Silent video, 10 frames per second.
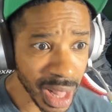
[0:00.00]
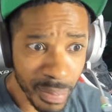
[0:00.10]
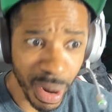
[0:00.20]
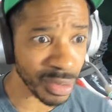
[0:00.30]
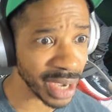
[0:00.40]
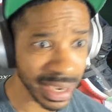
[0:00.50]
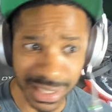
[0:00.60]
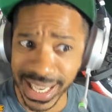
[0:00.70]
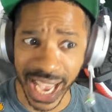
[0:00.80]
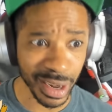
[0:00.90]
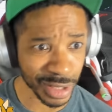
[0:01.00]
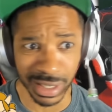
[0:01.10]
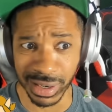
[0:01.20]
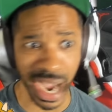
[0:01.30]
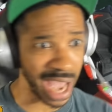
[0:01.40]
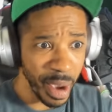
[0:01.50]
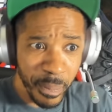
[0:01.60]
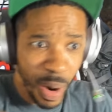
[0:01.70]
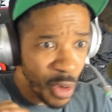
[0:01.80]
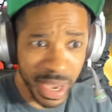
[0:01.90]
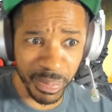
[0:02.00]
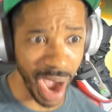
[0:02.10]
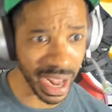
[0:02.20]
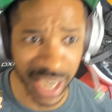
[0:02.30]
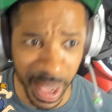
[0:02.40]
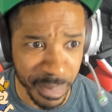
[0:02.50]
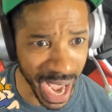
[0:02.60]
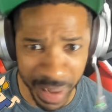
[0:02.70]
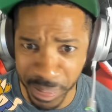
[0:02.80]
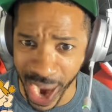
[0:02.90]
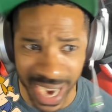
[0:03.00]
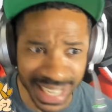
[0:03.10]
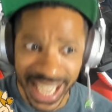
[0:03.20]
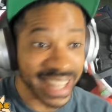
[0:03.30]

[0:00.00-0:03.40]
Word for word: Bro, Nintendo still got Pokemon in their back pocket.